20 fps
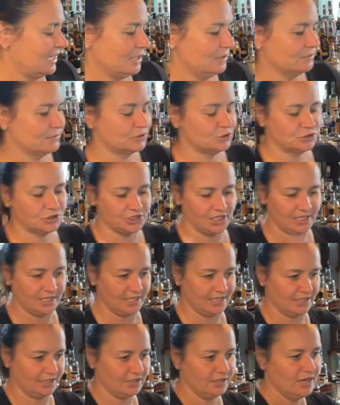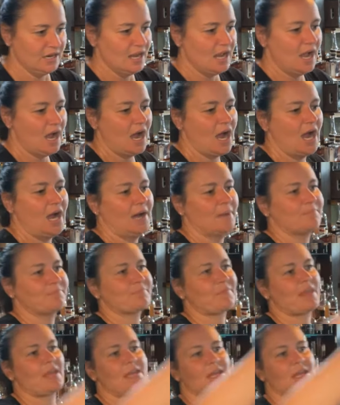uh, gin here. Um,